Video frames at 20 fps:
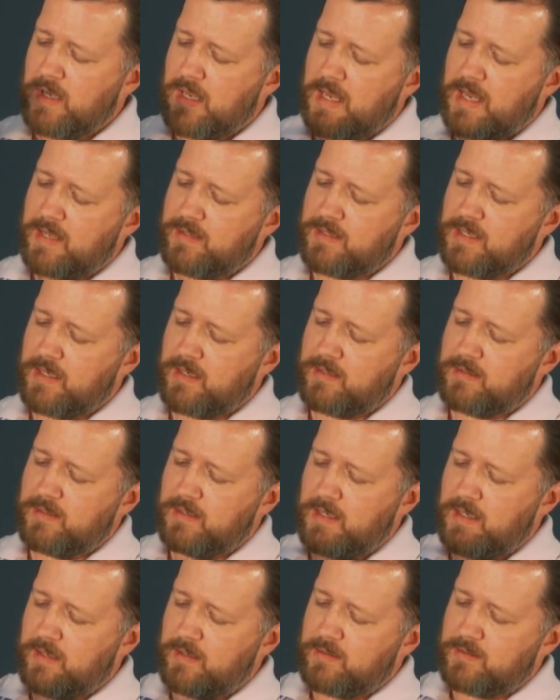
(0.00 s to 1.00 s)
And then
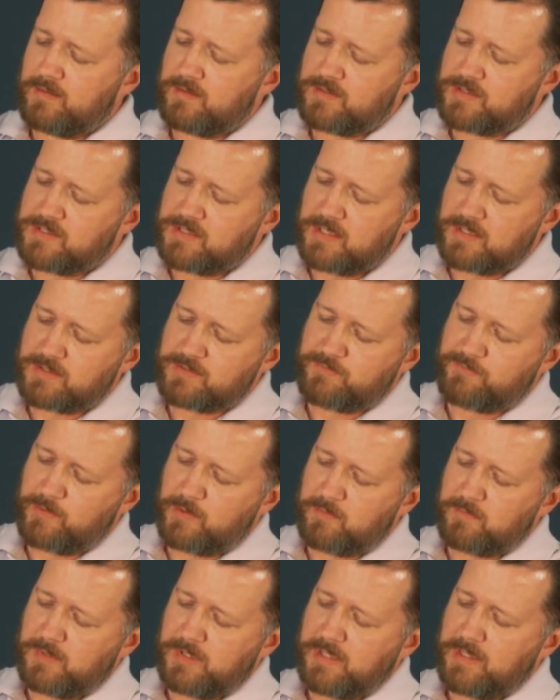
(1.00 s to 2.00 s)
it sits
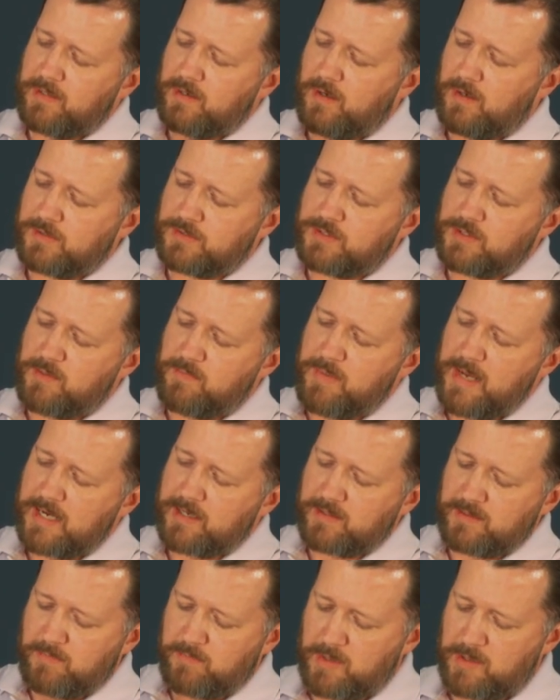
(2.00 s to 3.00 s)
firmly onto the
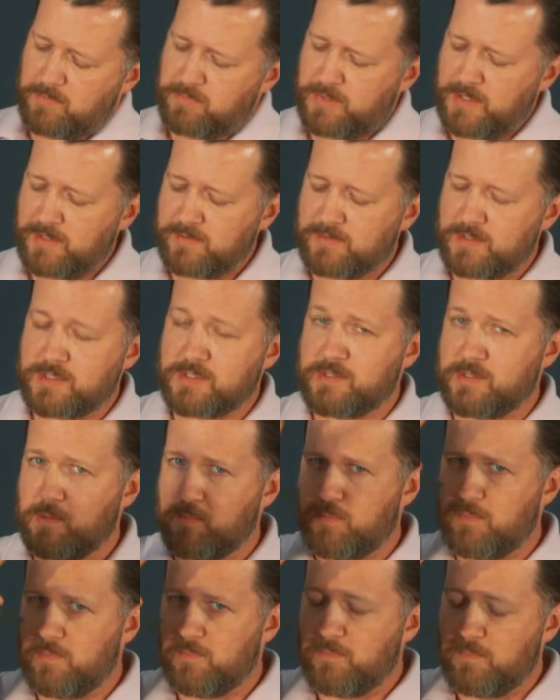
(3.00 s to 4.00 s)
back of the butt plate. This is the
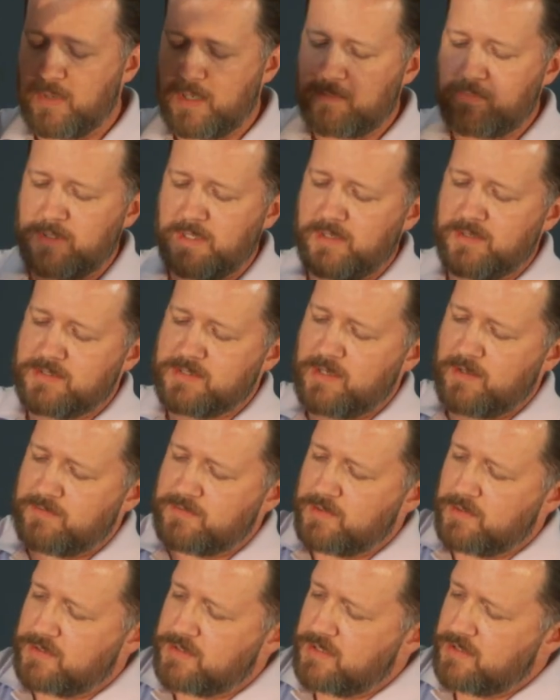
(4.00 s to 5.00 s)
butt plate itself,
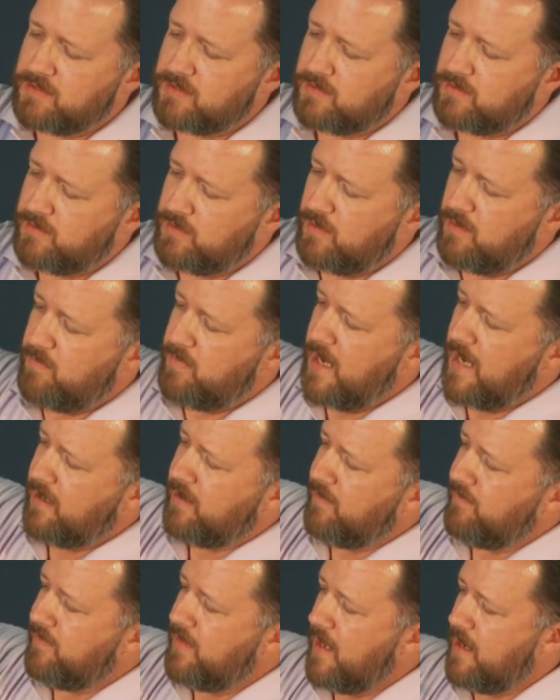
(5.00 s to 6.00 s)
so it sits to the
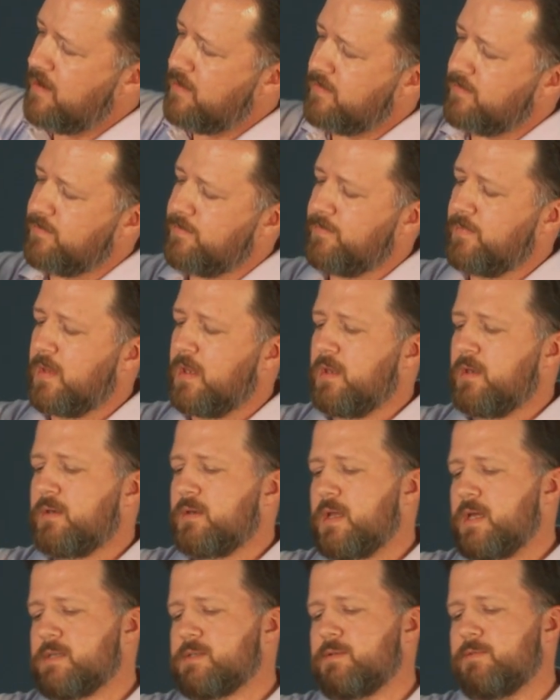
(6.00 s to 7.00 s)
back of that,
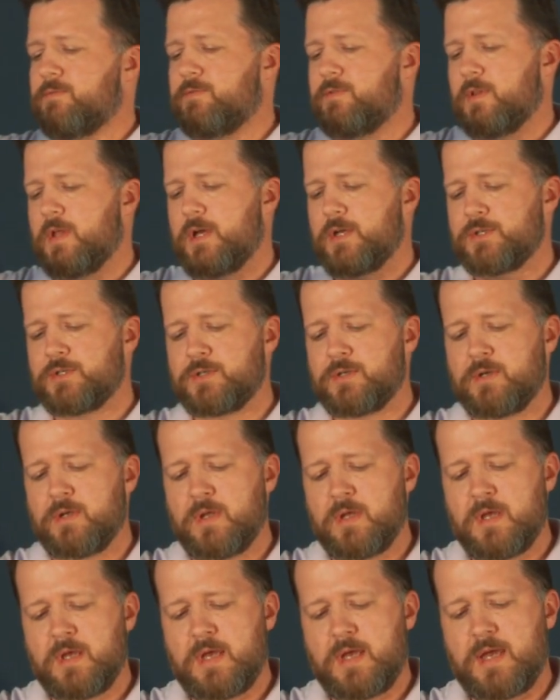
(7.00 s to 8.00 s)
nice and flush.
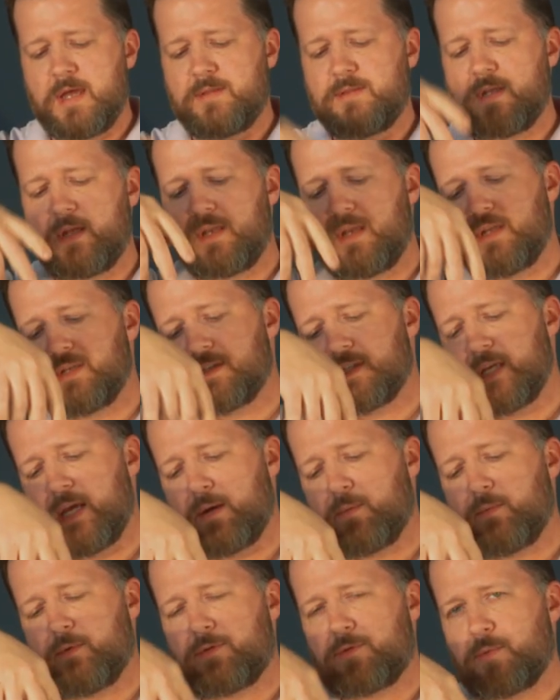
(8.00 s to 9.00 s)
And then it's
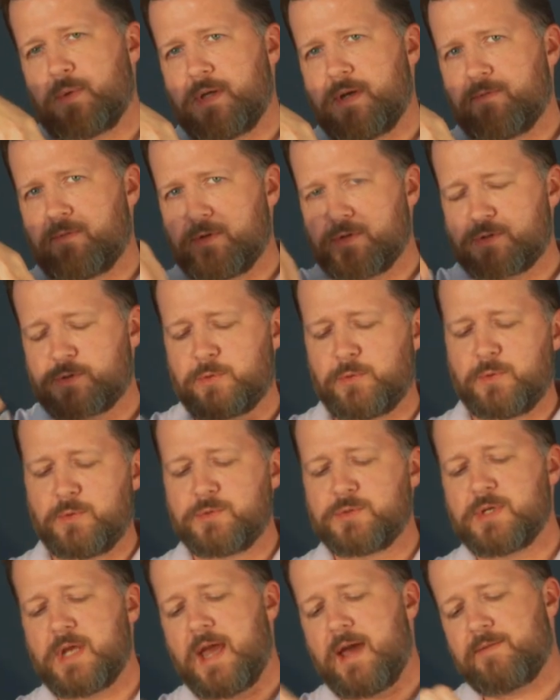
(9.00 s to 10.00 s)
set with 3 different
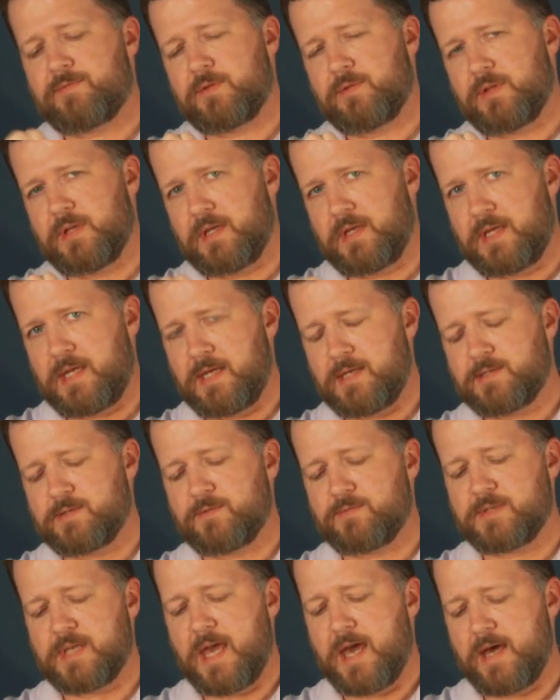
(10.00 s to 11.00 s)
screws after the
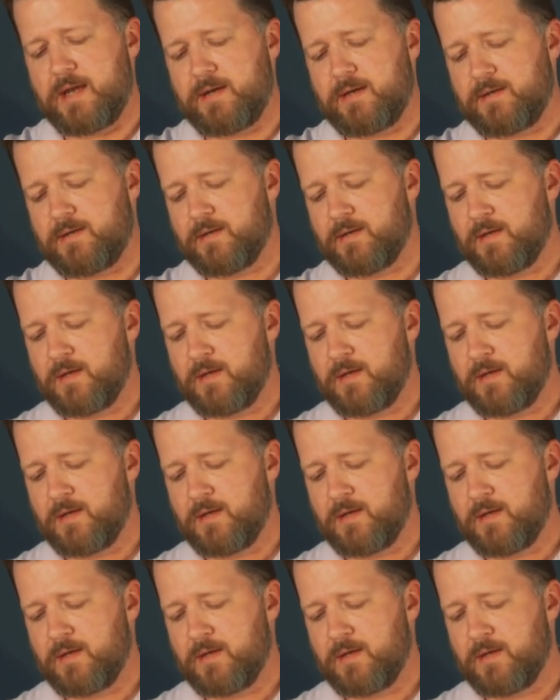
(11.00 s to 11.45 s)
adhesive's added.